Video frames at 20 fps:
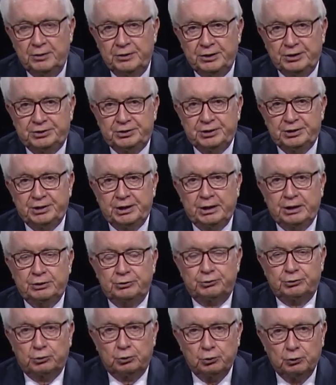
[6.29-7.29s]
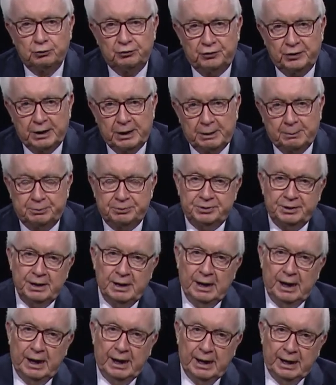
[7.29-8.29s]
This is Andrew Phipps,
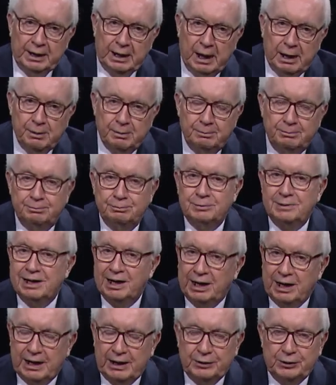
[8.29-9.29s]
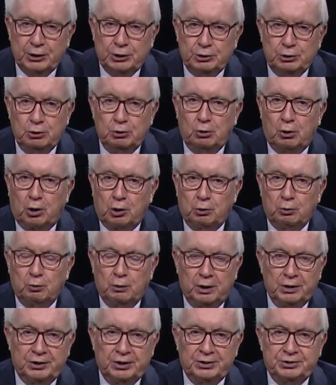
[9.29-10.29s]
and I'm glad that you are
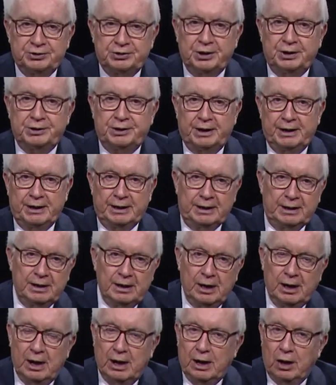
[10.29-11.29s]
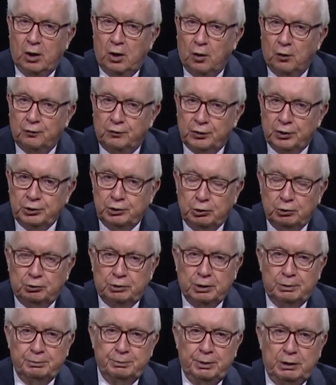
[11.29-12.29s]
with us today. Hopefully you
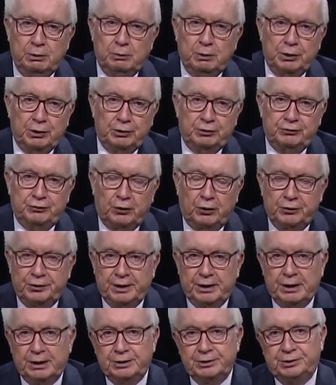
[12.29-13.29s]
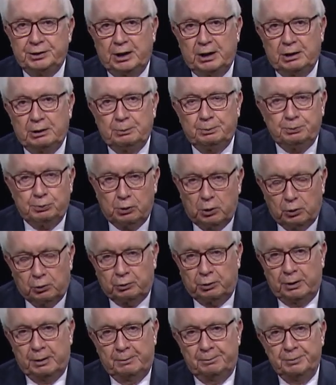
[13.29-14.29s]
can be with us for the entire
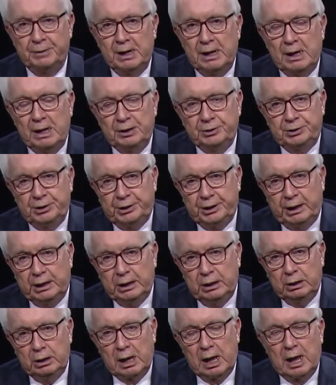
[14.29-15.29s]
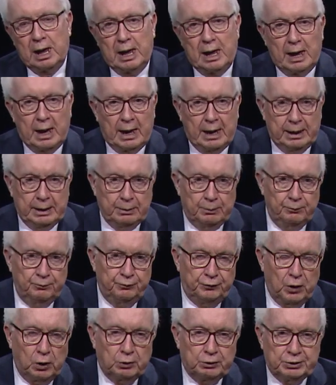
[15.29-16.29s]
program. Today, I am
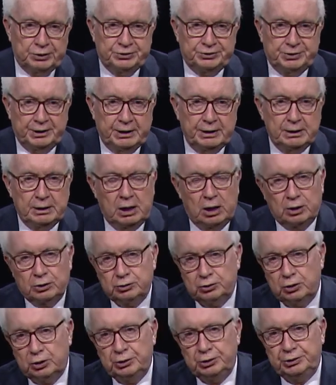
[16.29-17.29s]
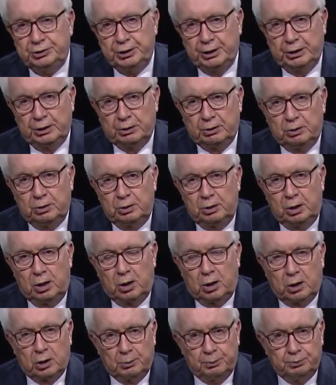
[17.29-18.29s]
focusing a good deal,
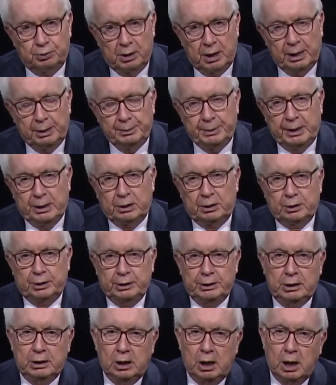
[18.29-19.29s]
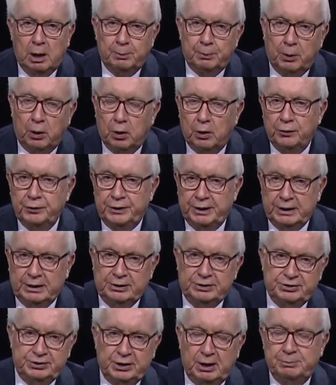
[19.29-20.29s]
or primarily, upon
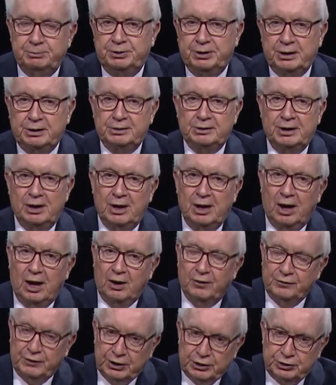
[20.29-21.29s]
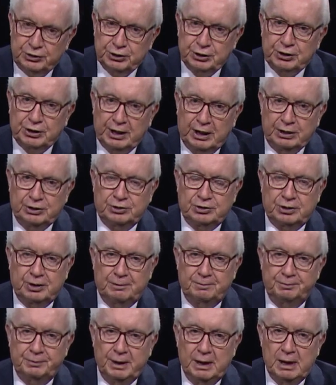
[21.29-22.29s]
the subject of
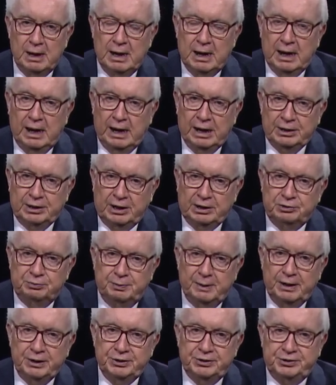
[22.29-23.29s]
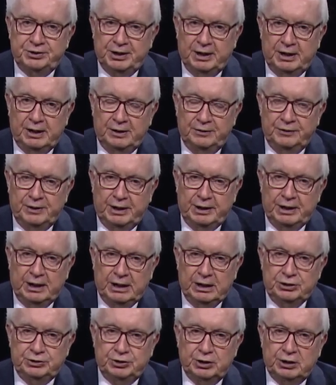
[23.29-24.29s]
education. It has been said that
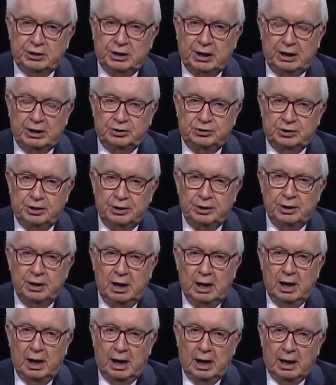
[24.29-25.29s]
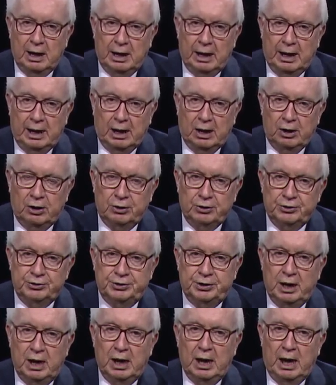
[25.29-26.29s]
education
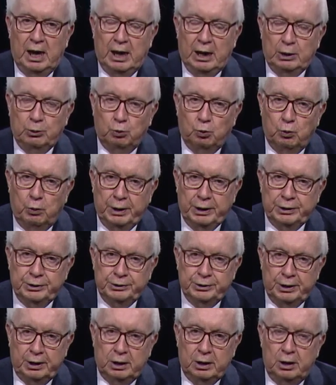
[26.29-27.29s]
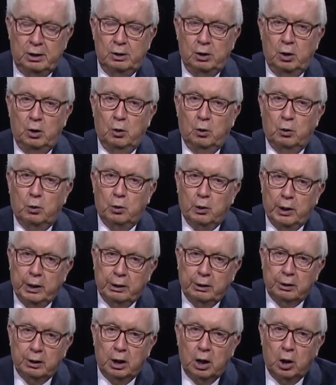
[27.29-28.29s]
allows a window
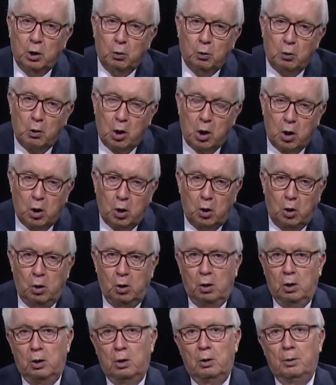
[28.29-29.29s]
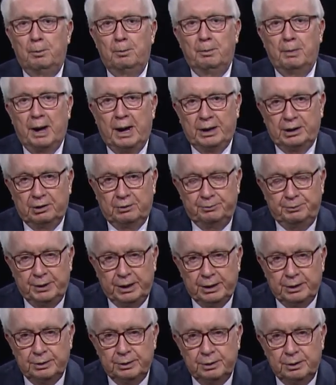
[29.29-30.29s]
where a wall might have
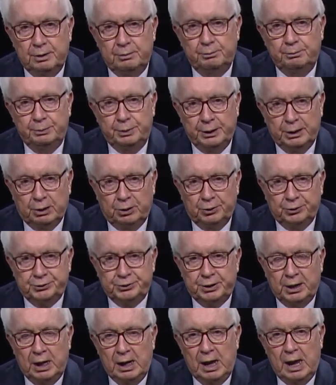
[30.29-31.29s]
been built.